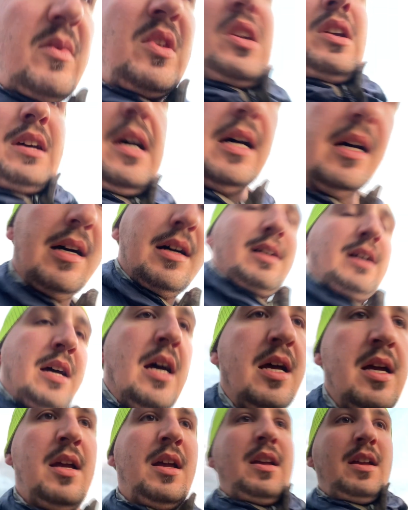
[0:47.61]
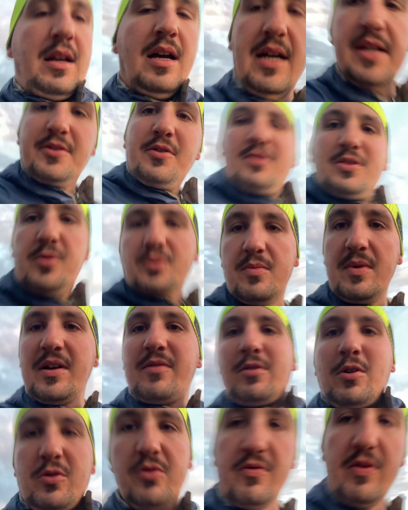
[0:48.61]
uh, I do this with my
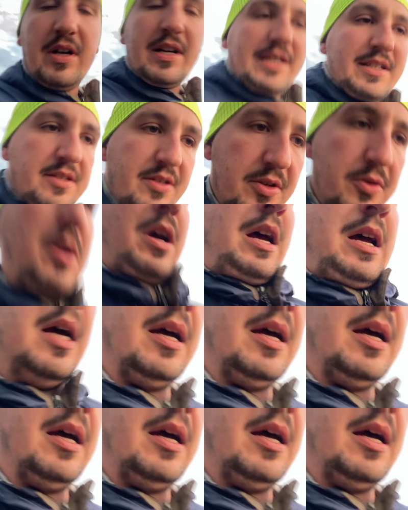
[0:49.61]
road running too.